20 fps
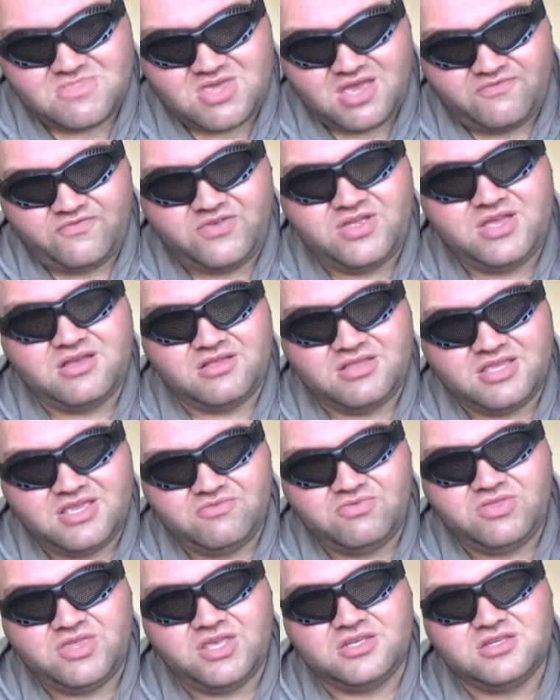I think I'll
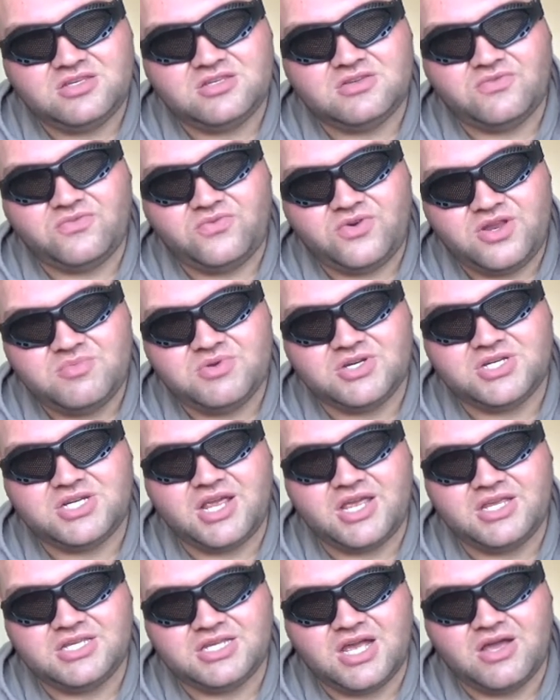give this 3
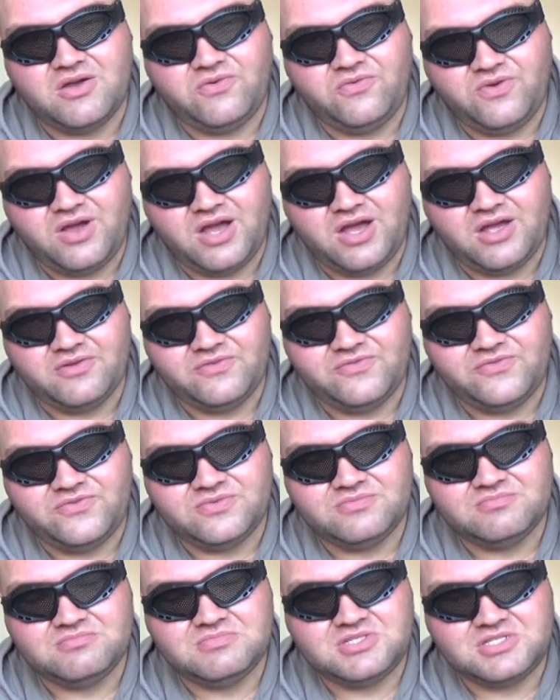machetes out of
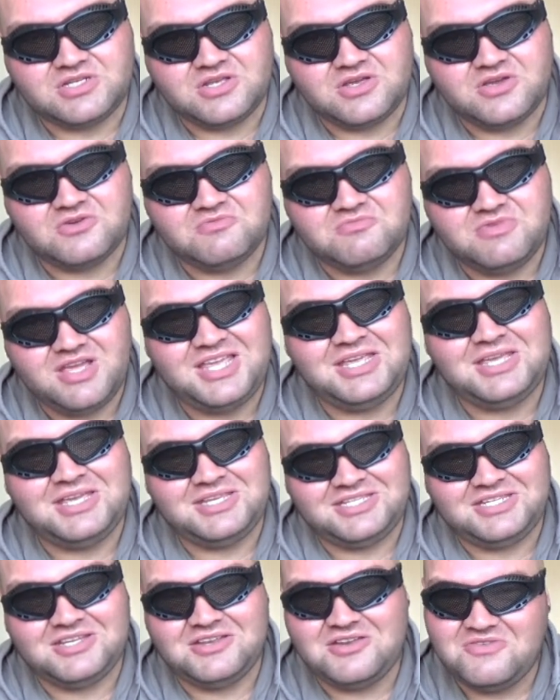5. So,
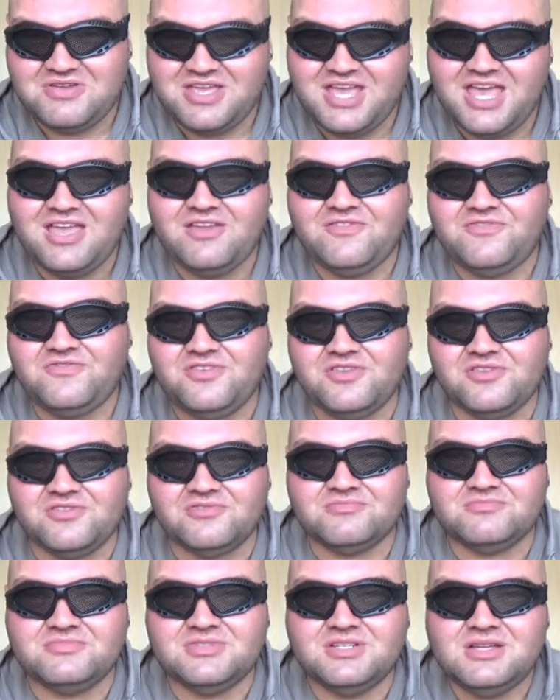it's an okay
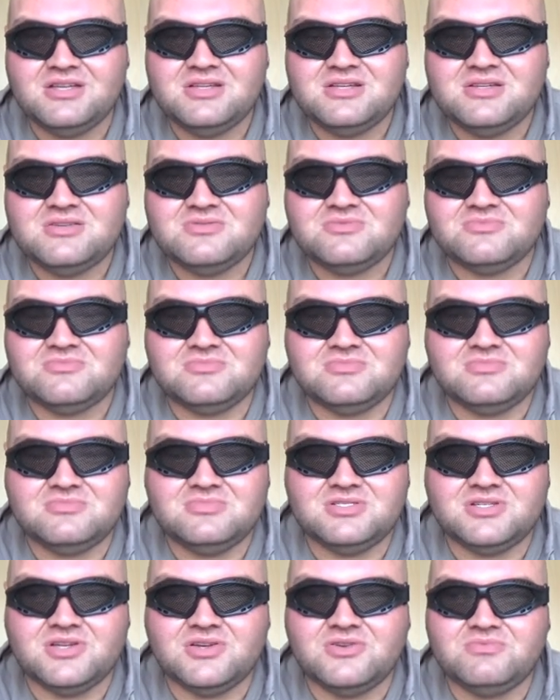film.
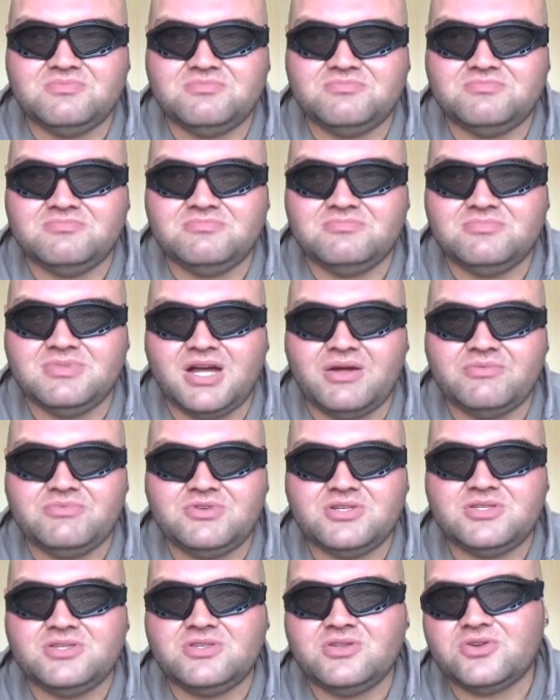You know, I'm
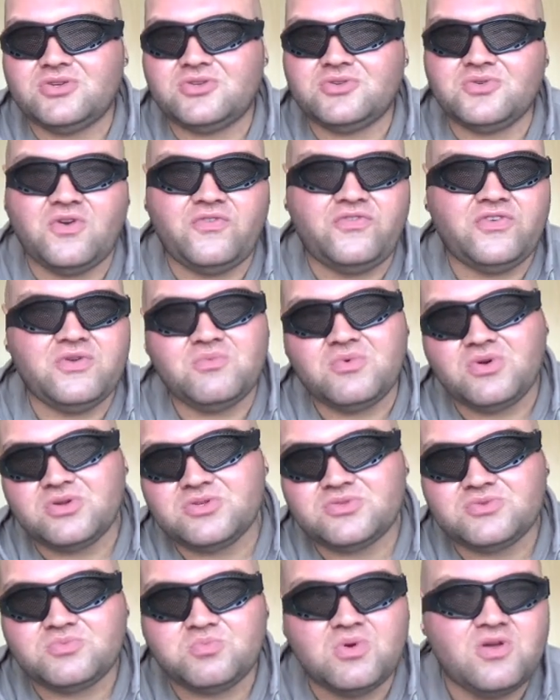just not sure if it
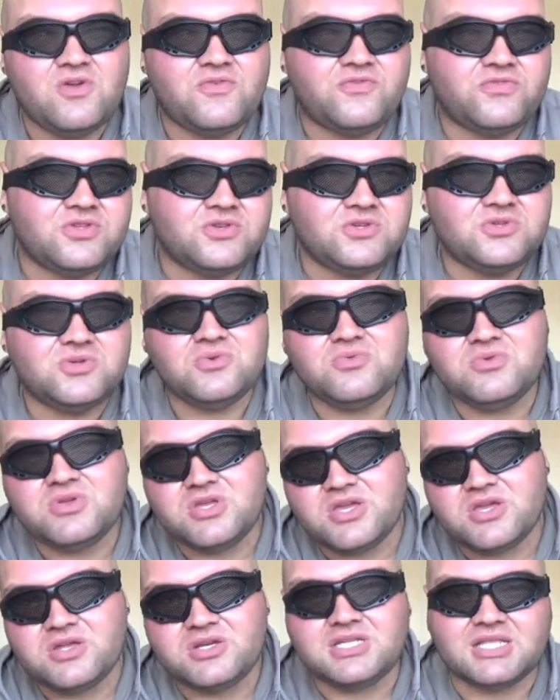was worth the
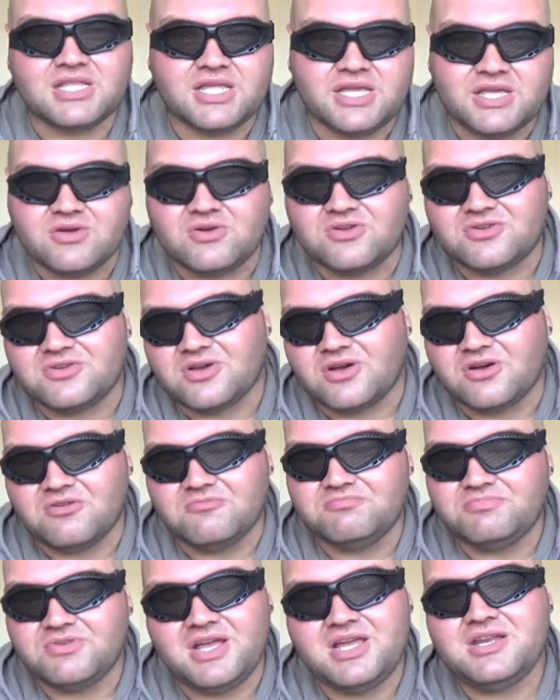2-year delay or not.
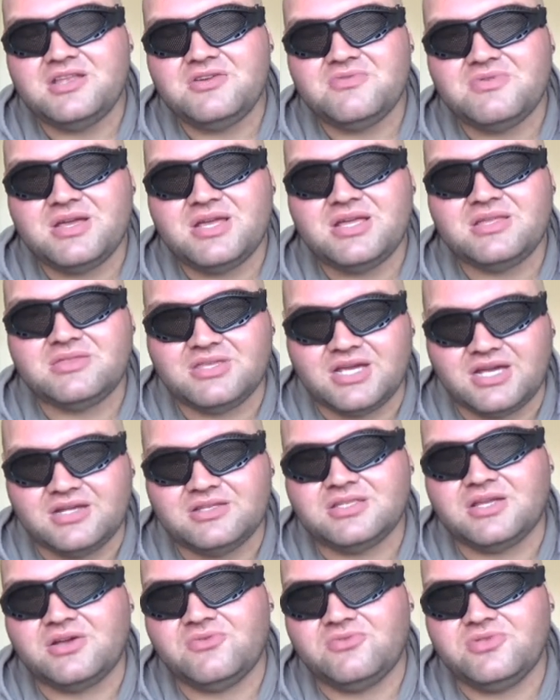But anyway,
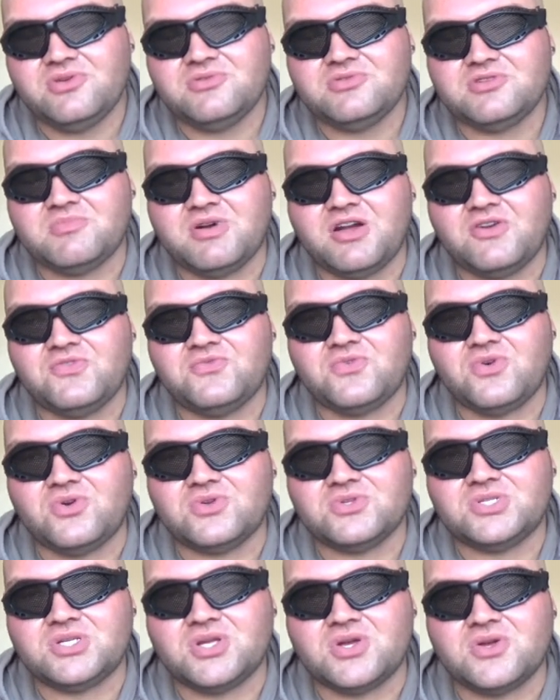those are my
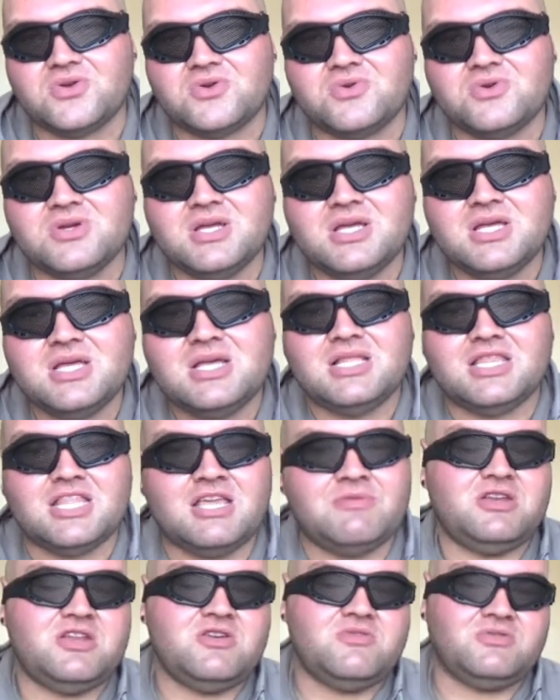thoughts. So,
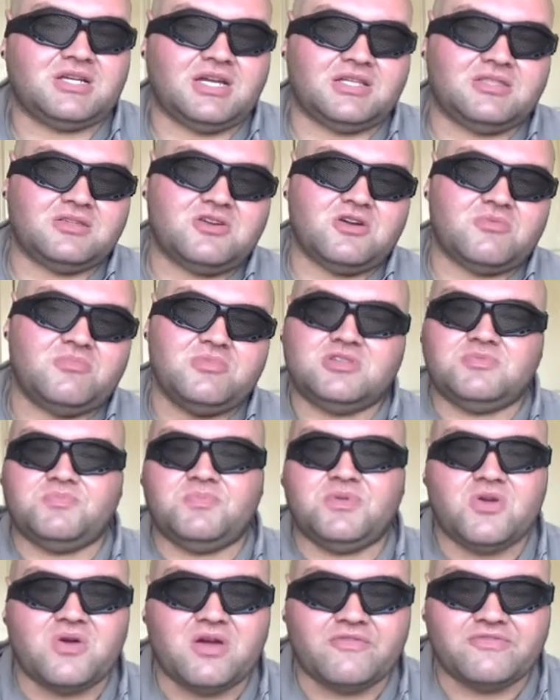let me know down in the comments
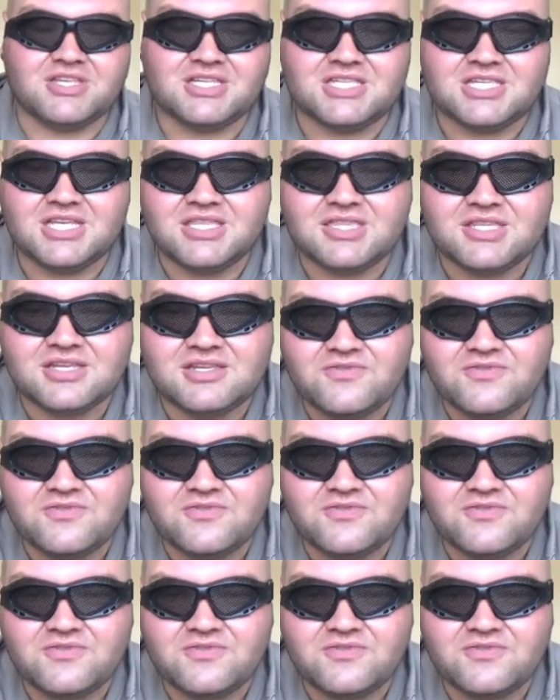below, have you seen this